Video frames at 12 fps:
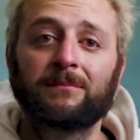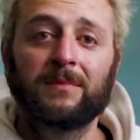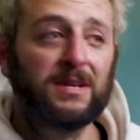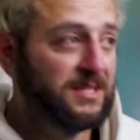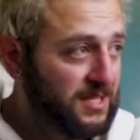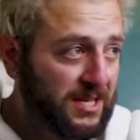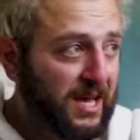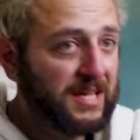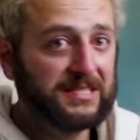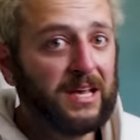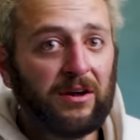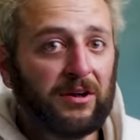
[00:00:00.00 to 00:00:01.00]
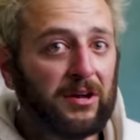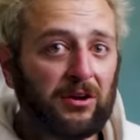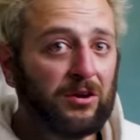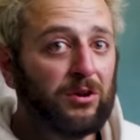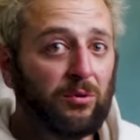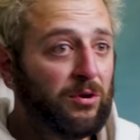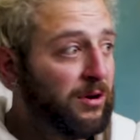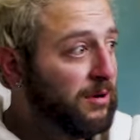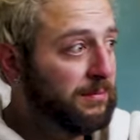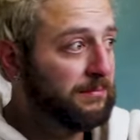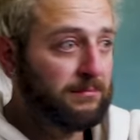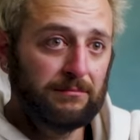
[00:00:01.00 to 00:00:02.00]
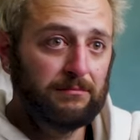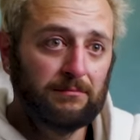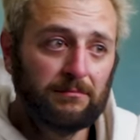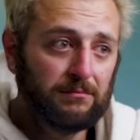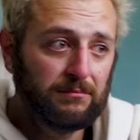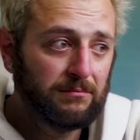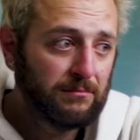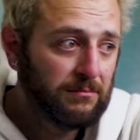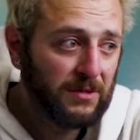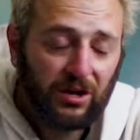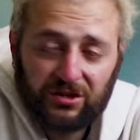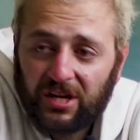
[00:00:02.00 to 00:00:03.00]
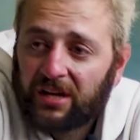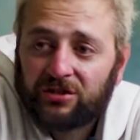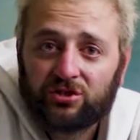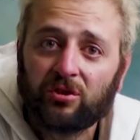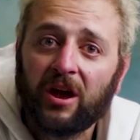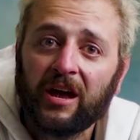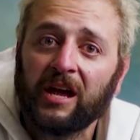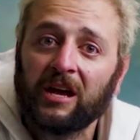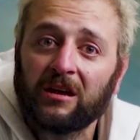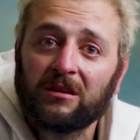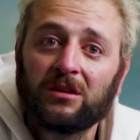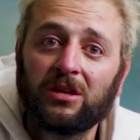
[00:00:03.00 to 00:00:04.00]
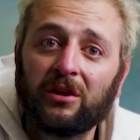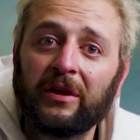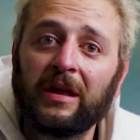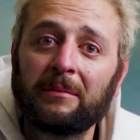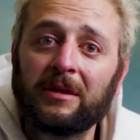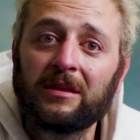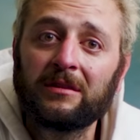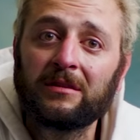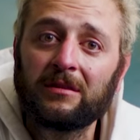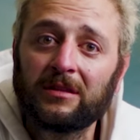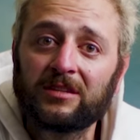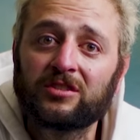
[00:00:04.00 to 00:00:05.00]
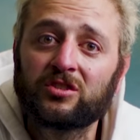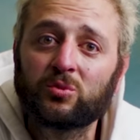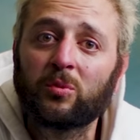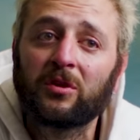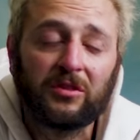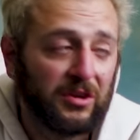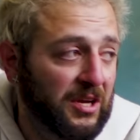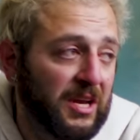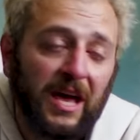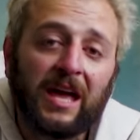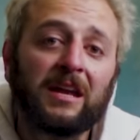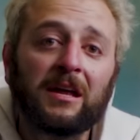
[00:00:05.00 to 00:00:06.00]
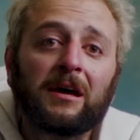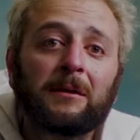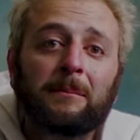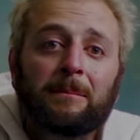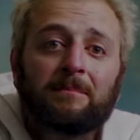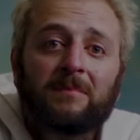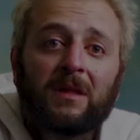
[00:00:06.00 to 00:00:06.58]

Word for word: I see guys out here who are, they're done trying. You know what I mean? This is where they're going to end up.